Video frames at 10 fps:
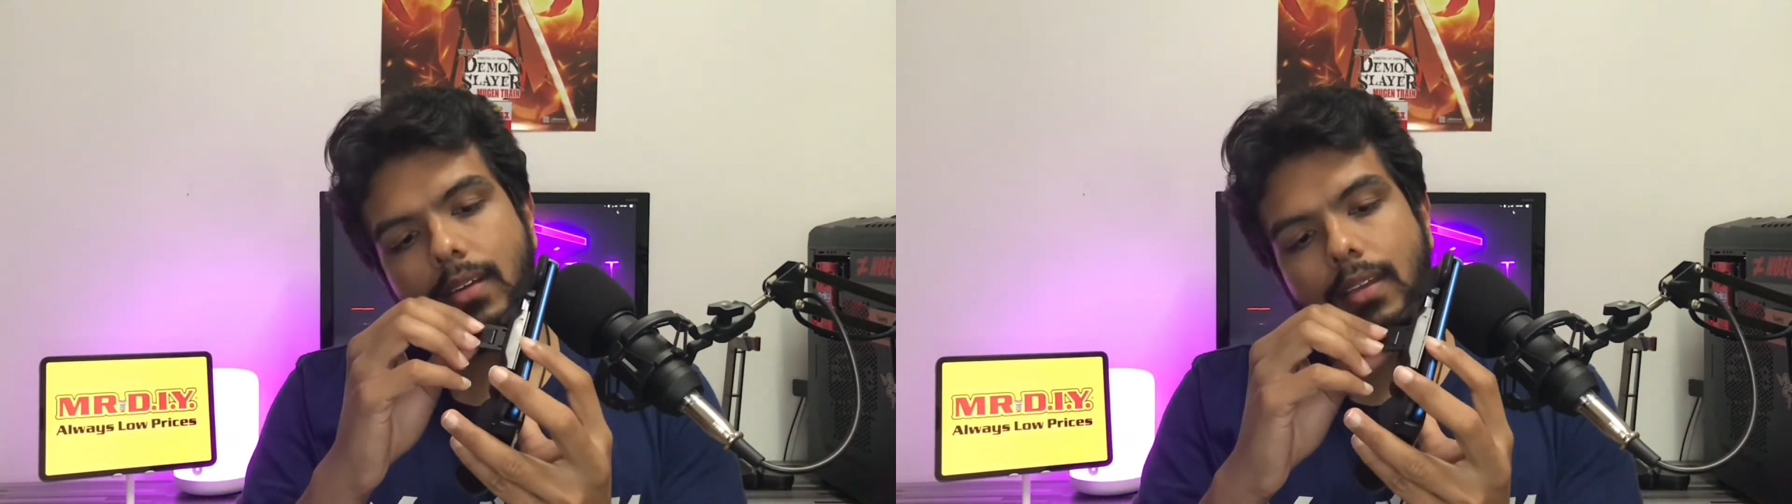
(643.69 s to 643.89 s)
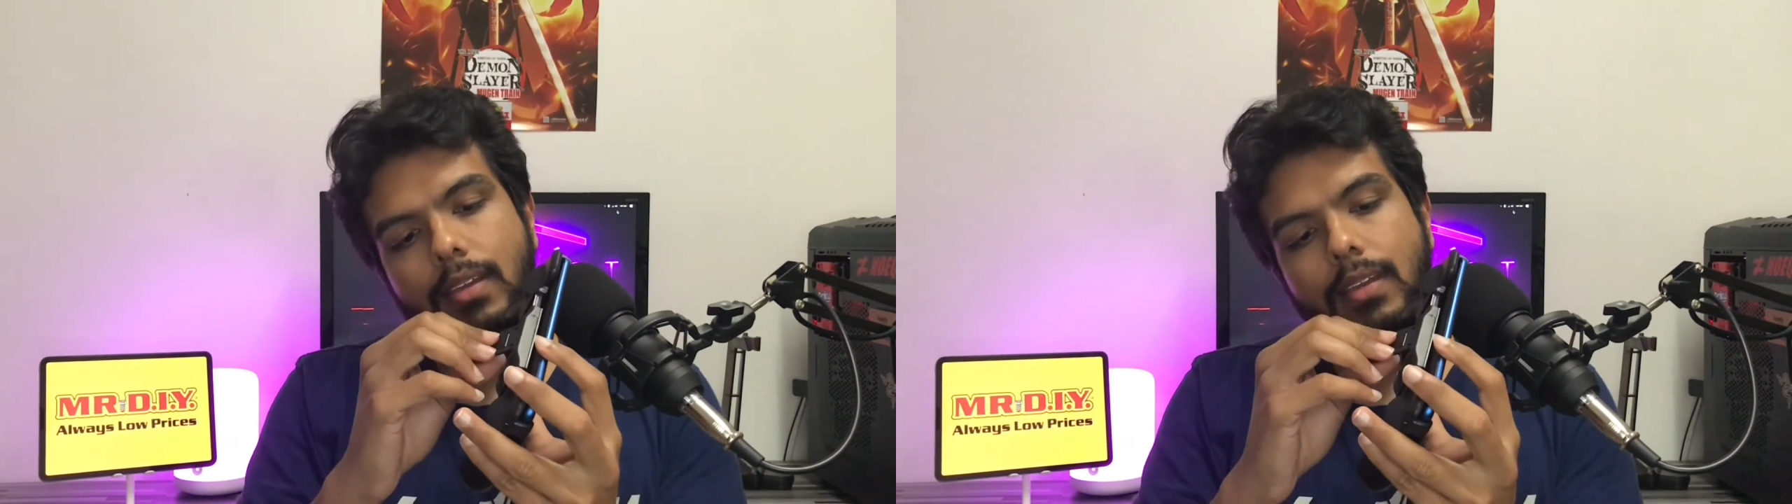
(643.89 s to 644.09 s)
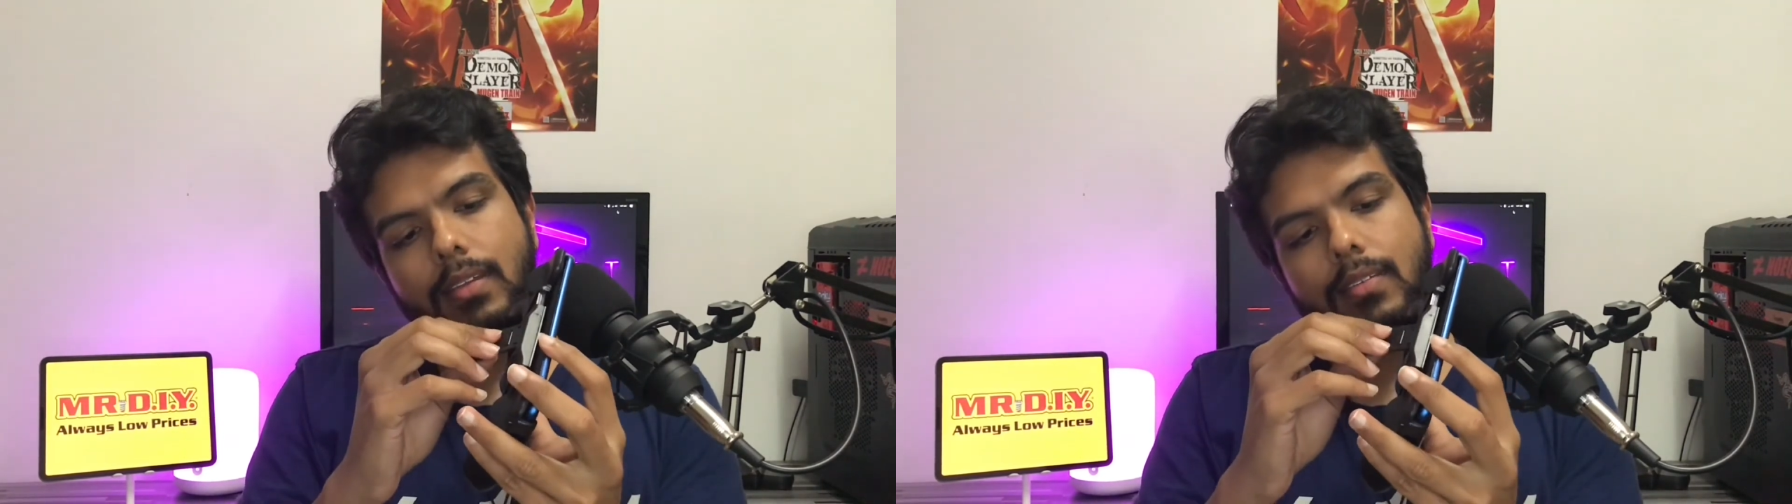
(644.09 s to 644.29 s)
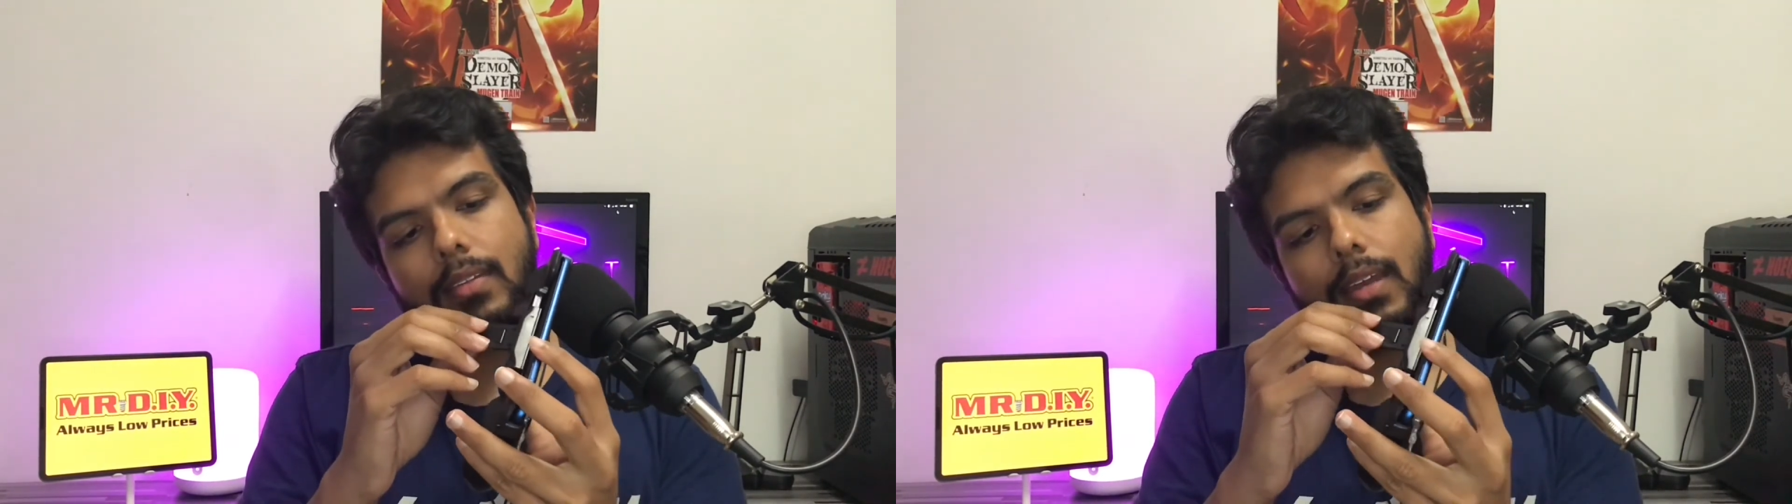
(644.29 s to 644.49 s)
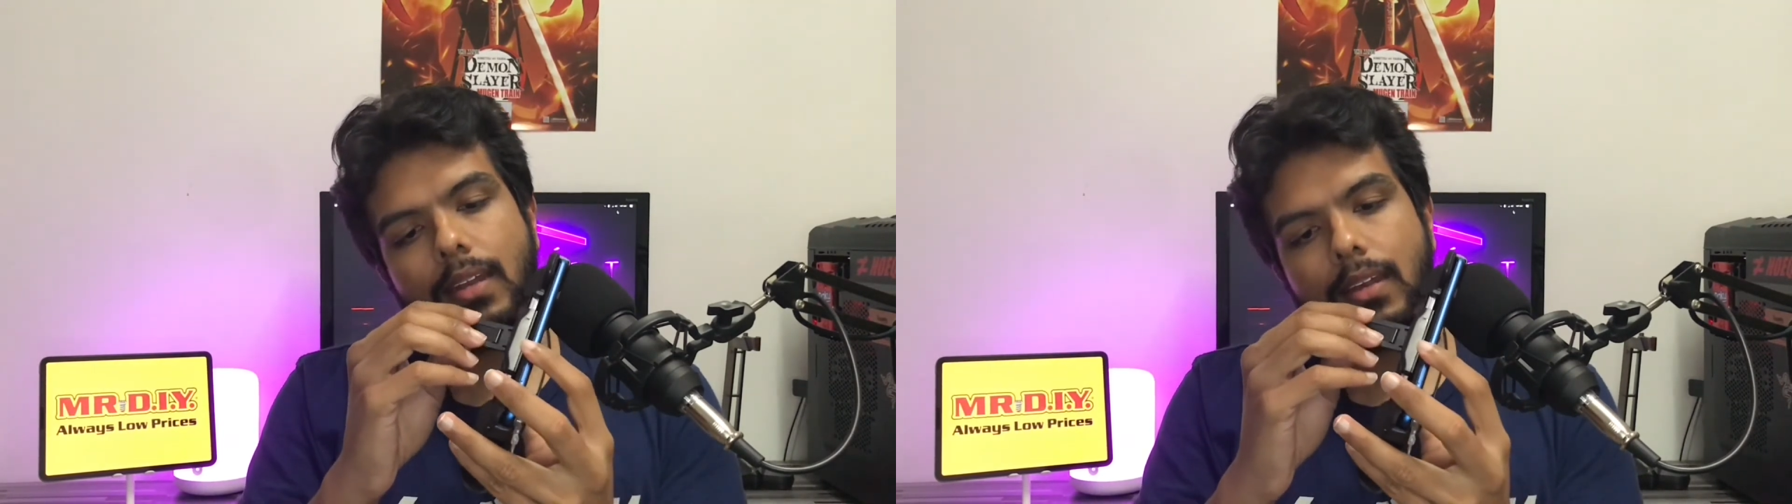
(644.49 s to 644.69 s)

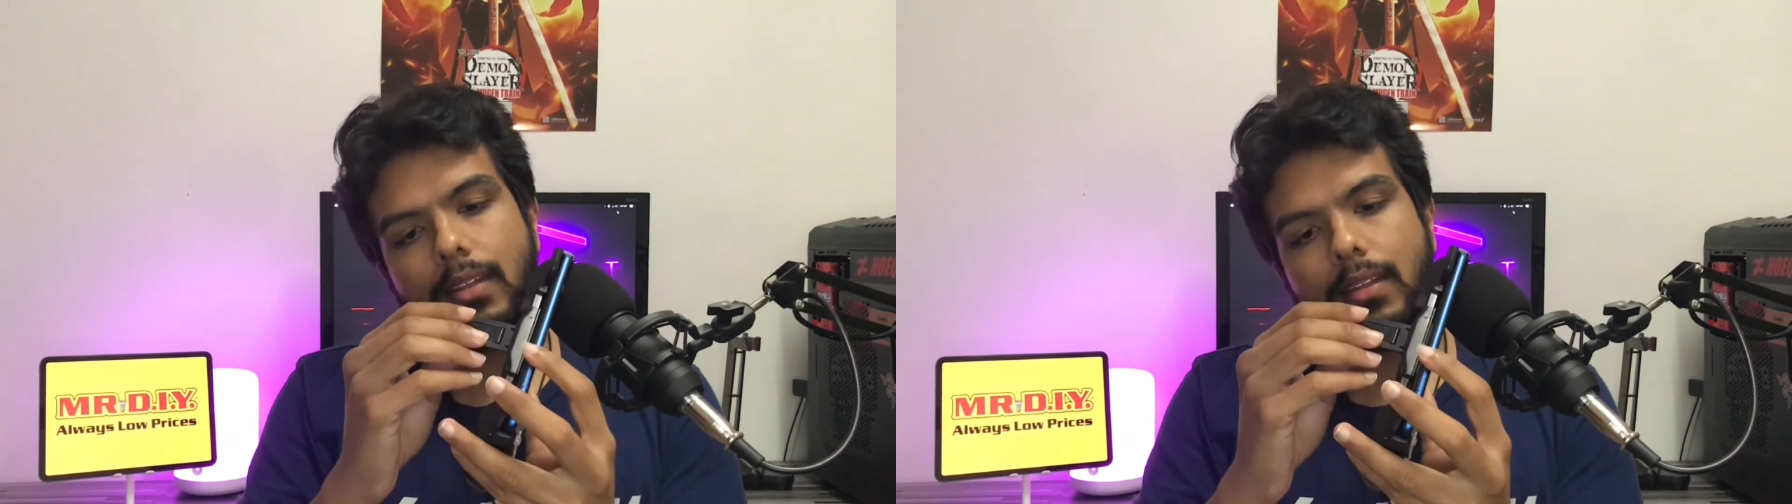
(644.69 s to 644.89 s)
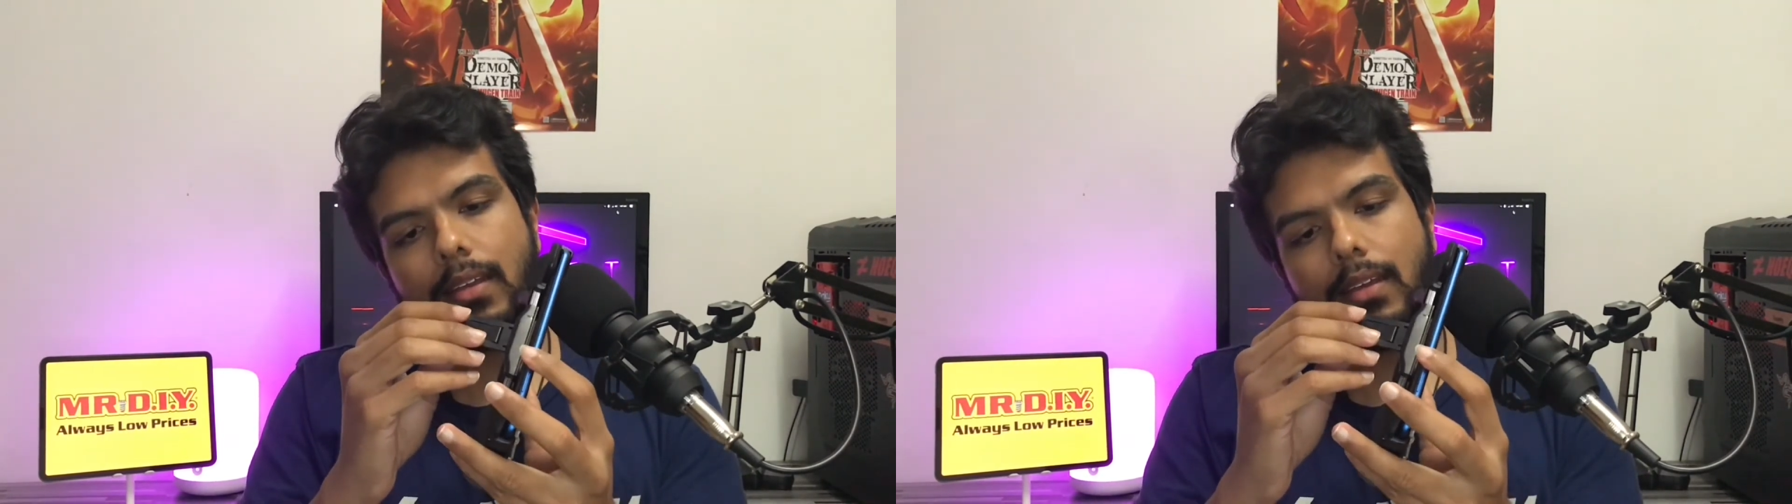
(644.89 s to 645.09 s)
kickstand, I think,